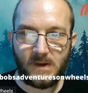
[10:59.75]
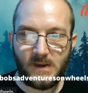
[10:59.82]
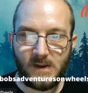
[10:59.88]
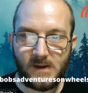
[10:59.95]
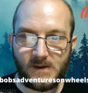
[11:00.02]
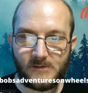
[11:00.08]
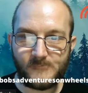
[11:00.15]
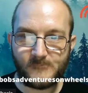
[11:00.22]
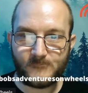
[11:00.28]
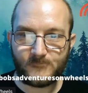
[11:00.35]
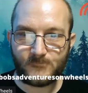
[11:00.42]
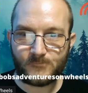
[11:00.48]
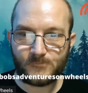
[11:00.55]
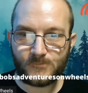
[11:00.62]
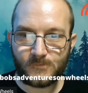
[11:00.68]

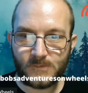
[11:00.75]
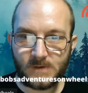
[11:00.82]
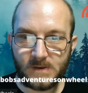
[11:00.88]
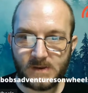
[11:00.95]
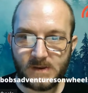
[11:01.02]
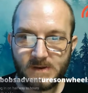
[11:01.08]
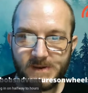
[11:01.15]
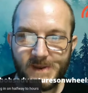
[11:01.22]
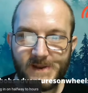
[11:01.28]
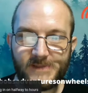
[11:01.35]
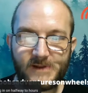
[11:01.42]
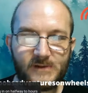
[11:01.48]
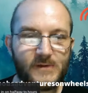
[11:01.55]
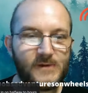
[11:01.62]
Yeah, the